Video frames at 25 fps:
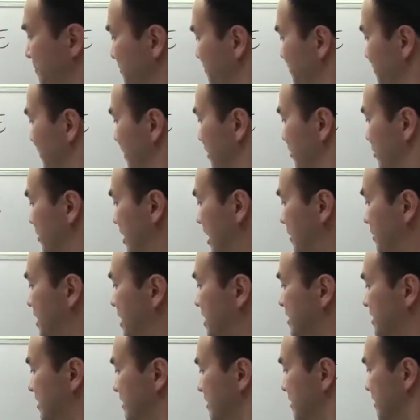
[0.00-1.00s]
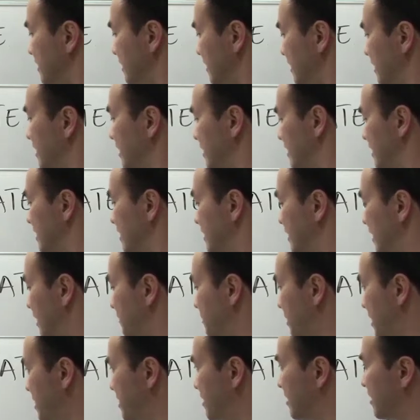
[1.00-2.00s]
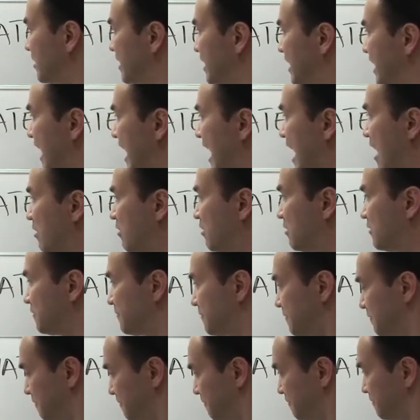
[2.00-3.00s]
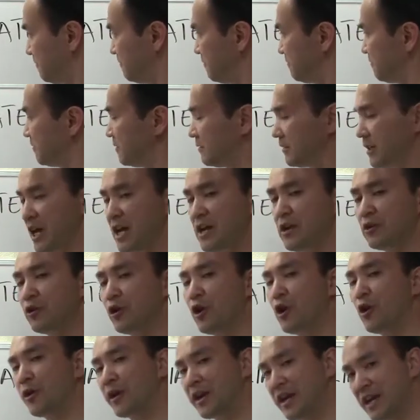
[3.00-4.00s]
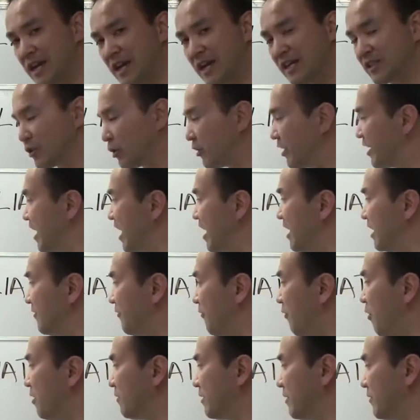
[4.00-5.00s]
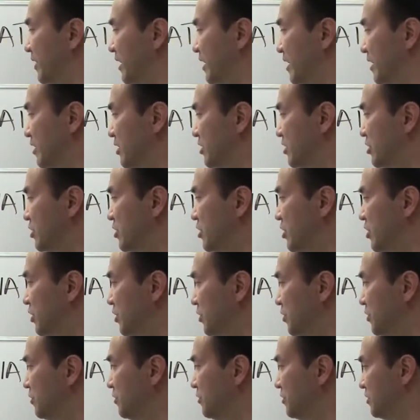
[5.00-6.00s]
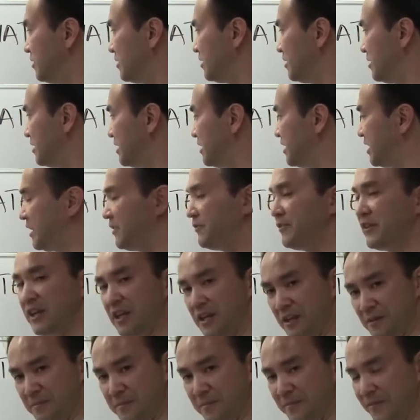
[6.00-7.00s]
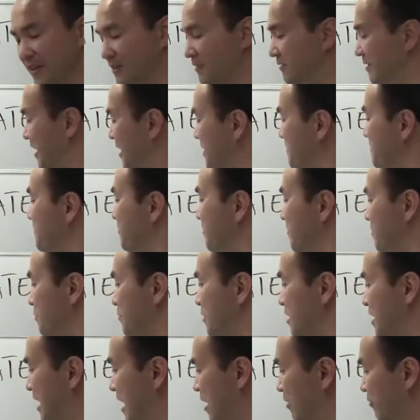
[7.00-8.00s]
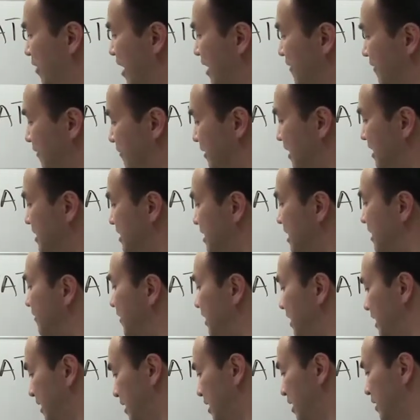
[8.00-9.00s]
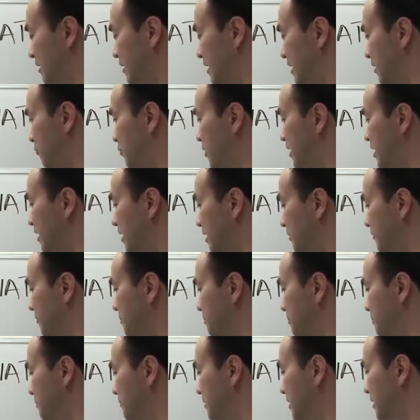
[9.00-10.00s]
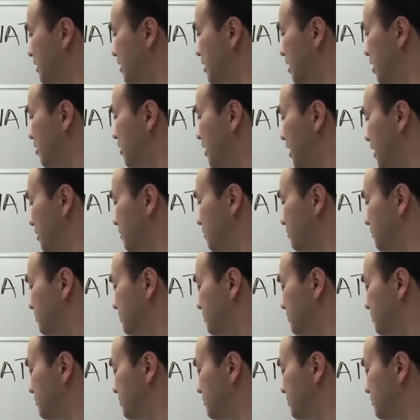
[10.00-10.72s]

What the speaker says: So that means apparently our integral here is already in a form of a U dv. Okay, but now right from this dv, we're gonna go ahead and